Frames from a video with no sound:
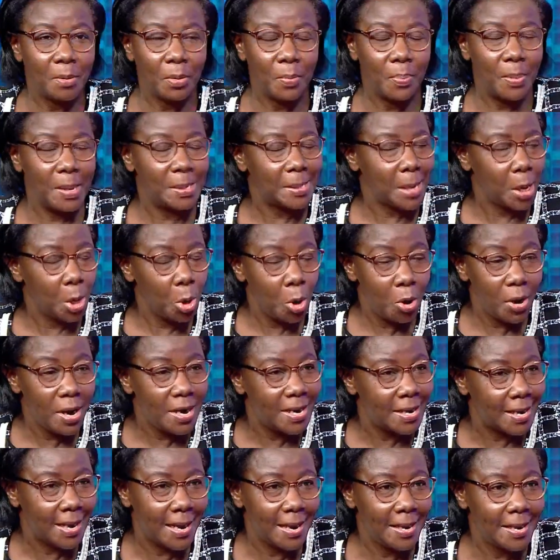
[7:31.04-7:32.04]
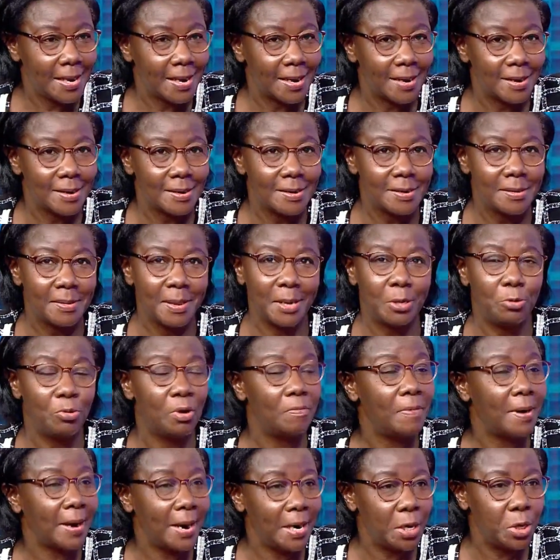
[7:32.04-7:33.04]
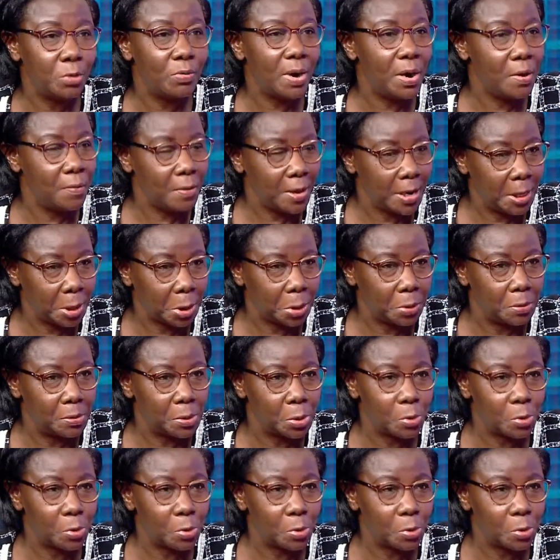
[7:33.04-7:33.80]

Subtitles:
there's a law in Kenya that you have a right to education.